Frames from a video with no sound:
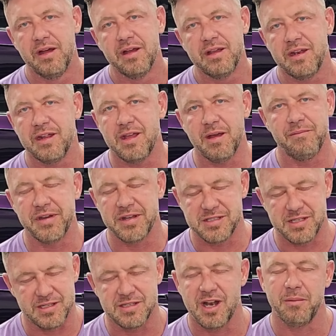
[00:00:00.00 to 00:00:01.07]
can you come fix
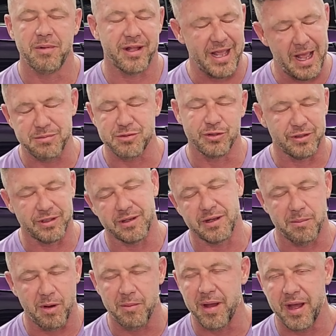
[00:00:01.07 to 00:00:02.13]
this? And I'll be like, absolutely,
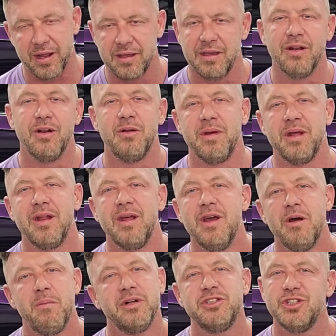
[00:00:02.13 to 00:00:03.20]
come on back. You know what I mean?
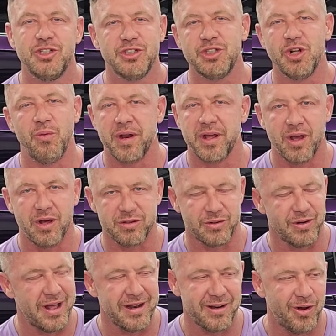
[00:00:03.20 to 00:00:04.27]
But you just don't want to go through
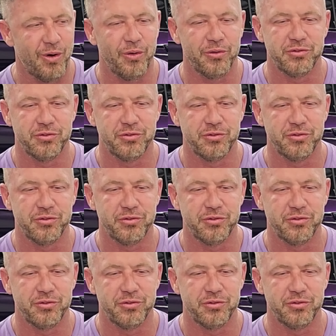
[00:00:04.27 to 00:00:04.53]
that whole